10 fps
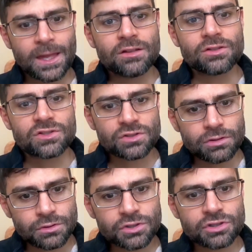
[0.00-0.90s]
The
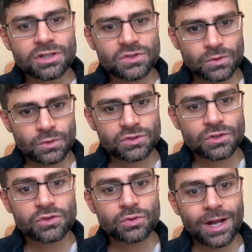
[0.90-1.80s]
solution is also
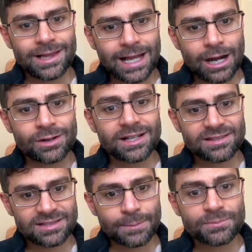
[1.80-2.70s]
to allow and
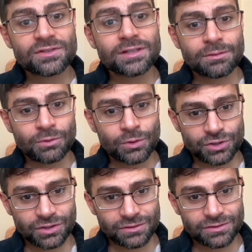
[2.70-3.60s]
accept the
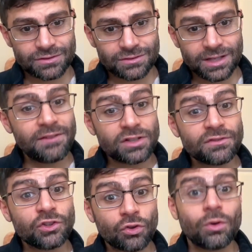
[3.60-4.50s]
emotions, even if
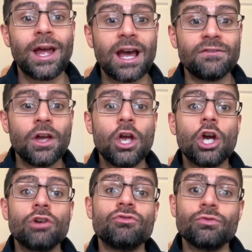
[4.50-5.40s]
you don't have
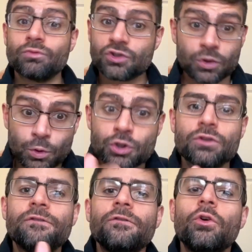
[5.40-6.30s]
a
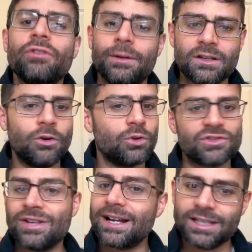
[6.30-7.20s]
solution for it or a
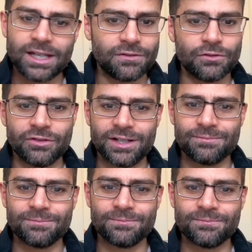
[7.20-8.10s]
technique for it.
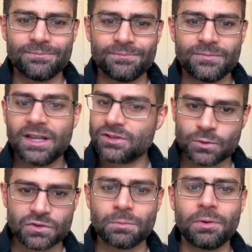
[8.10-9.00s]
That's
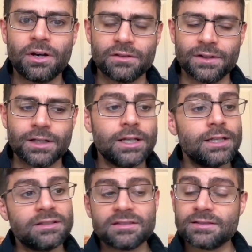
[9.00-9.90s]
also part of it.
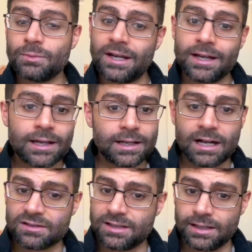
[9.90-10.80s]
This is where
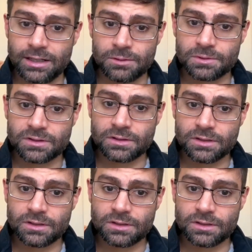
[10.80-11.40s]
counselling helps.